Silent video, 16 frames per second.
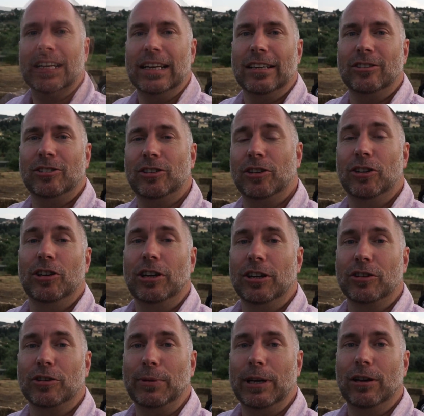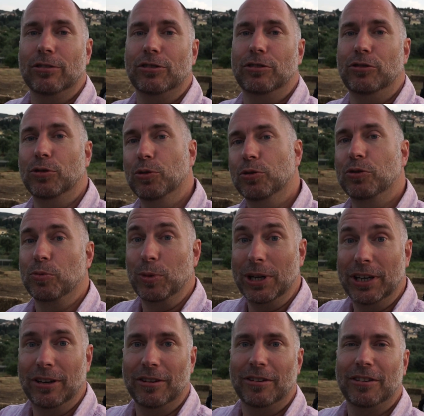As I said earlier, it's going to be lots of doors and
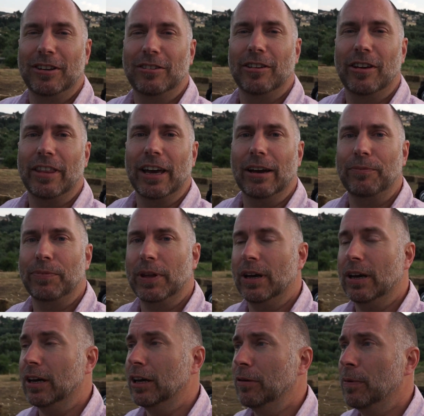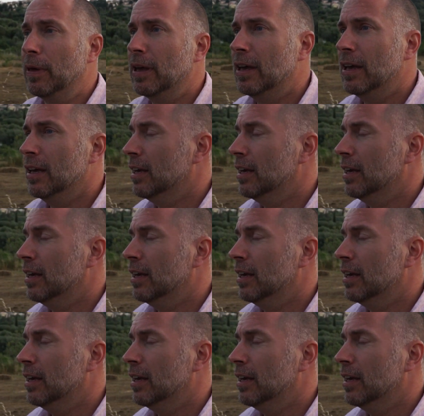windows and things like that.